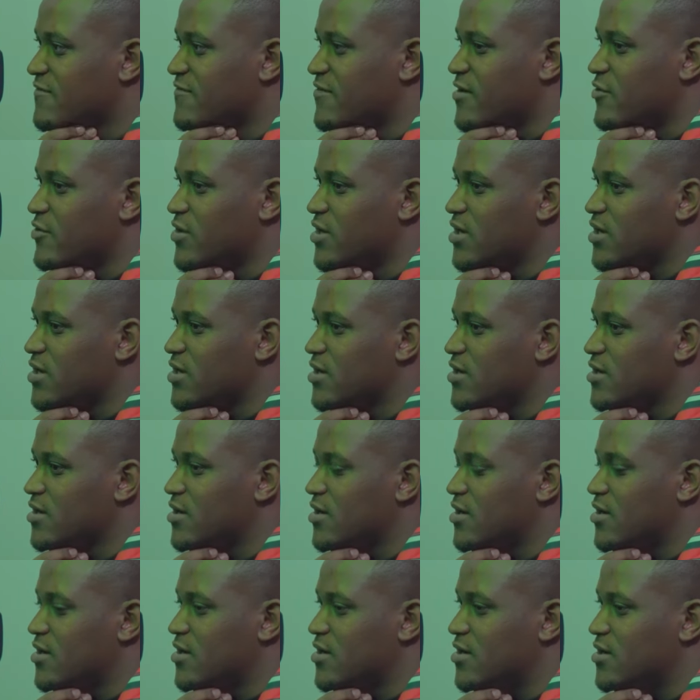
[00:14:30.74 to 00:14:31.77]
very
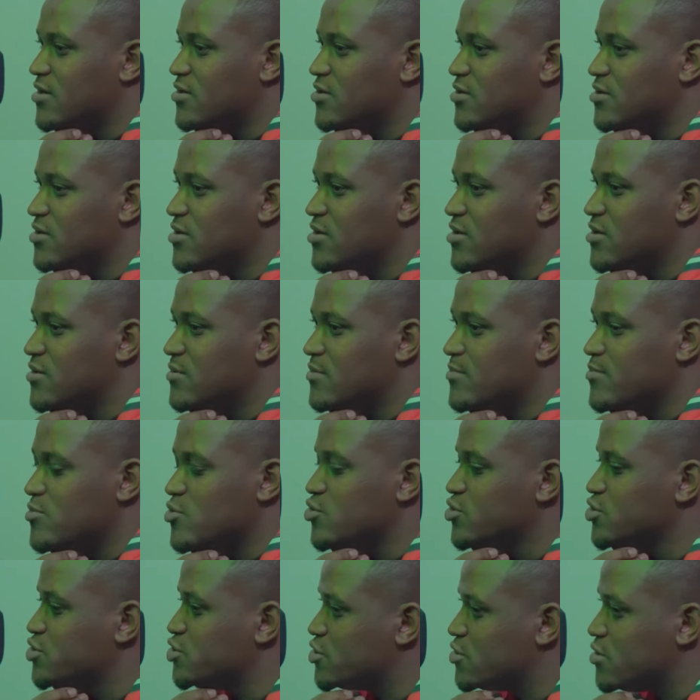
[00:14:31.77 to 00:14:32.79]
uh, uh,
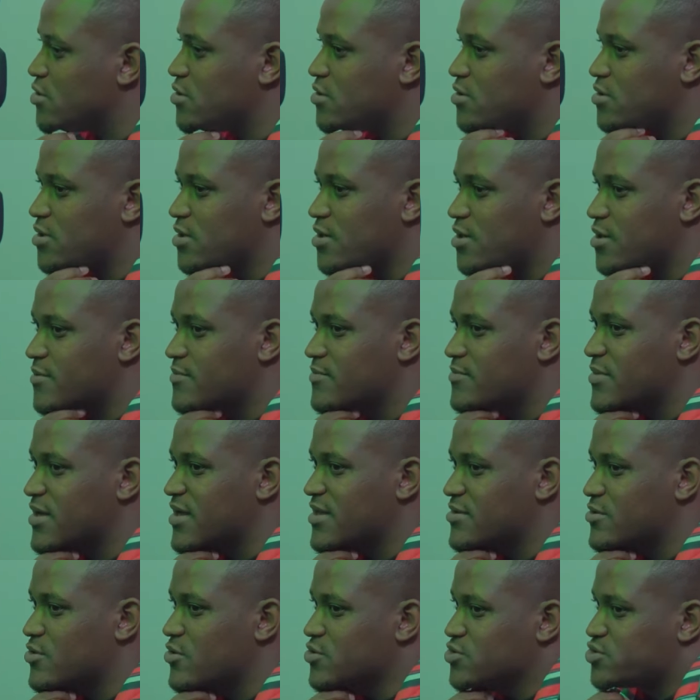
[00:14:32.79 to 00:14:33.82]
mutual um,
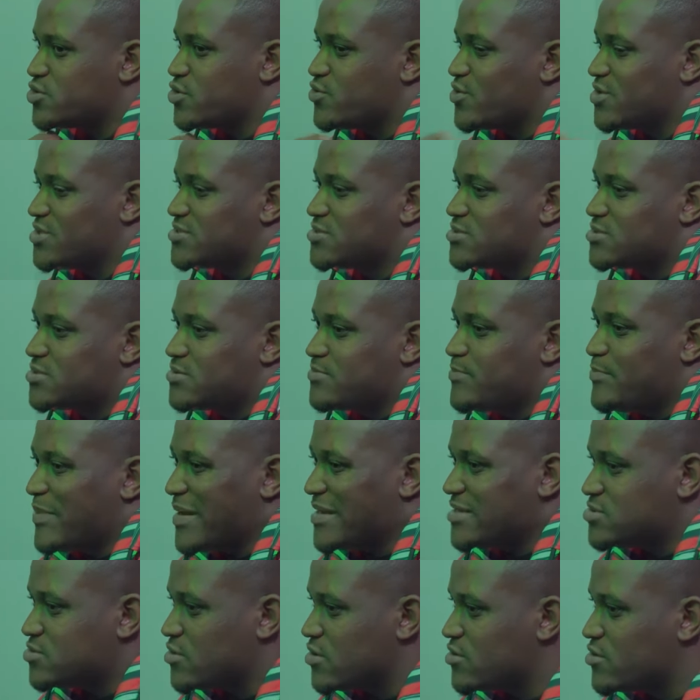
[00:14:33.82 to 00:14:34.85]
and also just
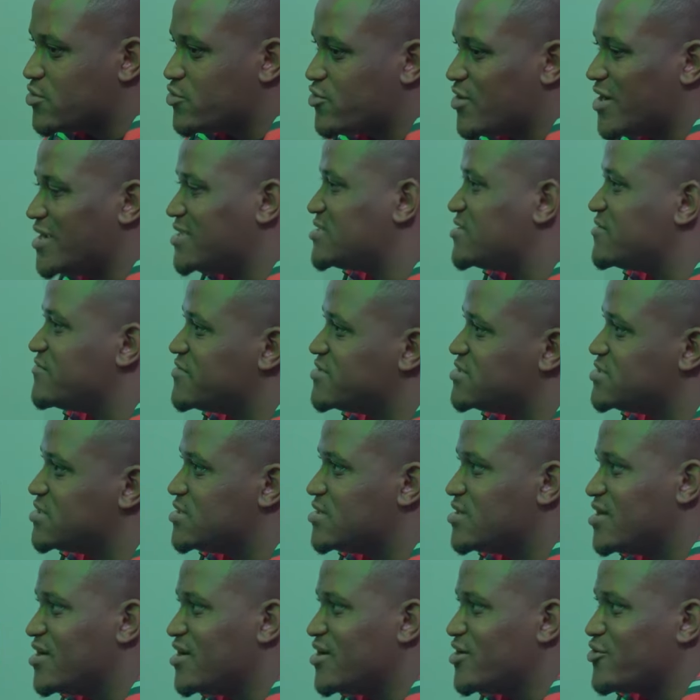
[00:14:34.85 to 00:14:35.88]
based on creativity.
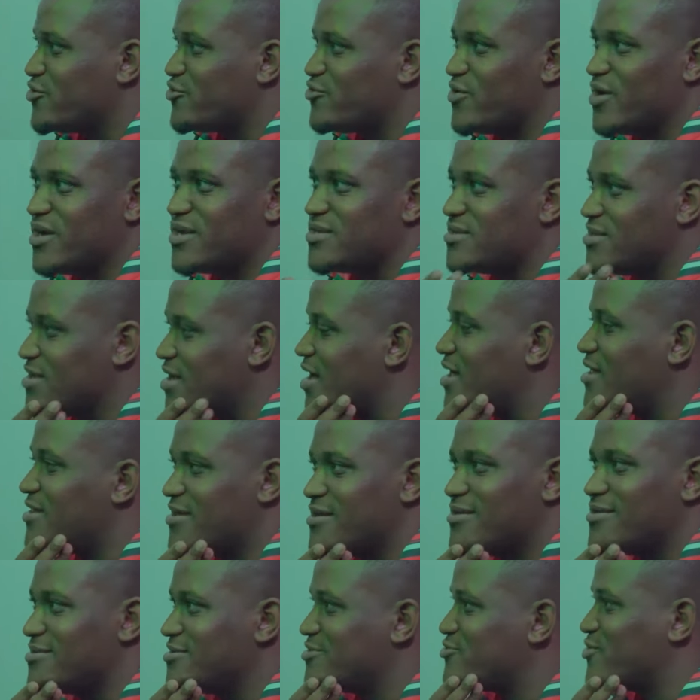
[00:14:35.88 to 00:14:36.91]
The vibes were Creat- the yeah,
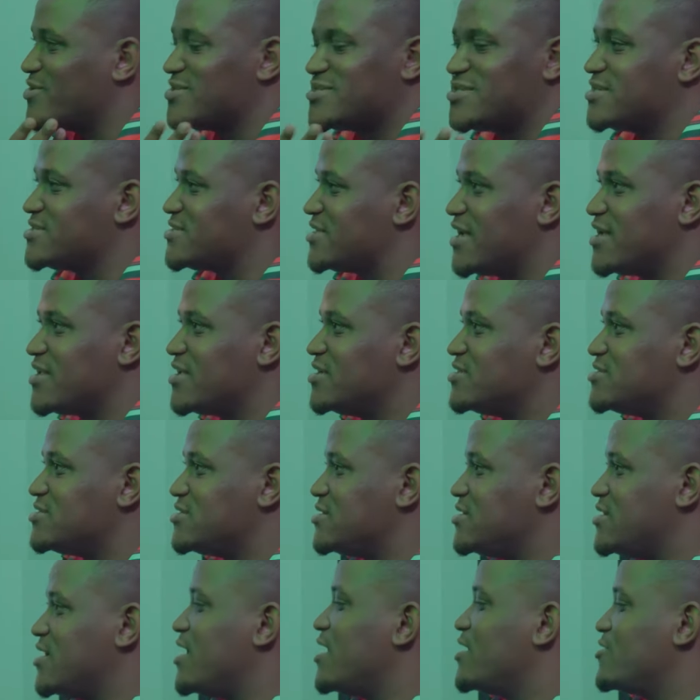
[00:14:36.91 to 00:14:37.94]
vibes were correct, right?
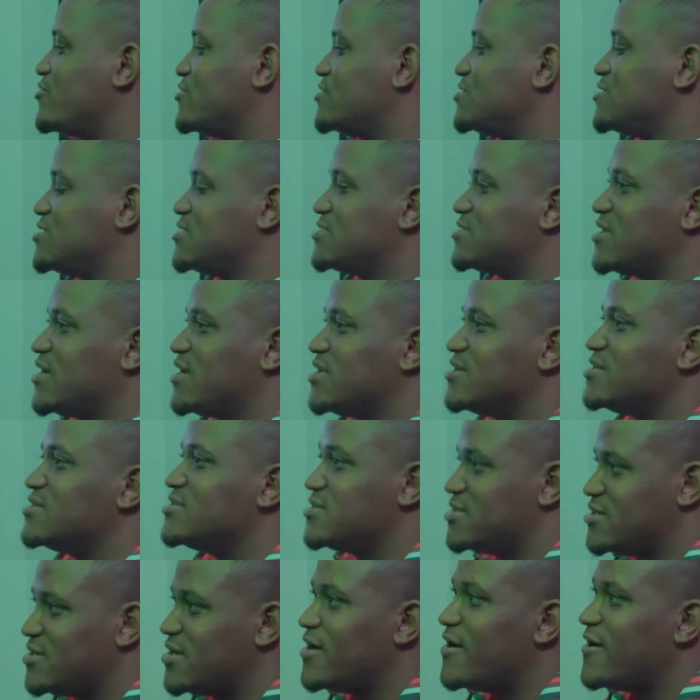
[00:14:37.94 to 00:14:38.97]
Energy. Yeah, yeah, yeah,
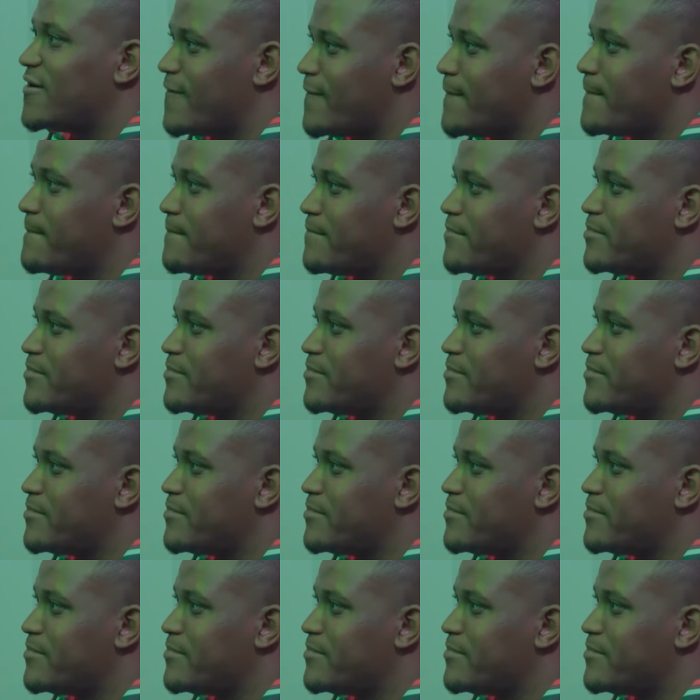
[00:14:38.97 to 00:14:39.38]
energy. yeah,